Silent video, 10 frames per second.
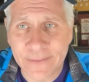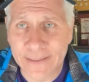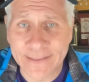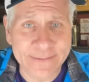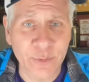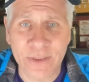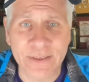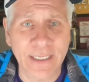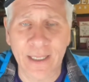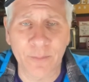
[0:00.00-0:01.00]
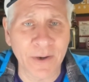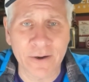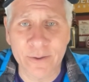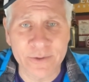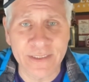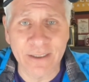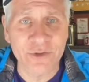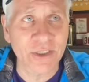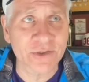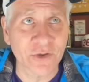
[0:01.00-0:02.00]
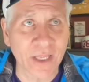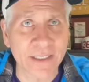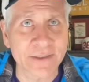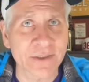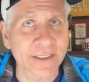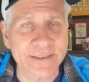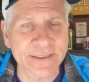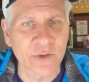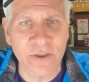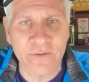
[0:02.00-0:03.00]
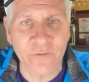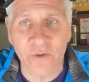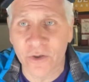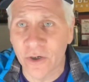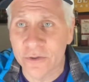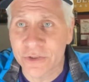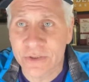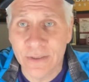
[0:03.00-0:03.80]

I guess quickly, Calipari was announced yesterday. Kentucky's still looking for their coach.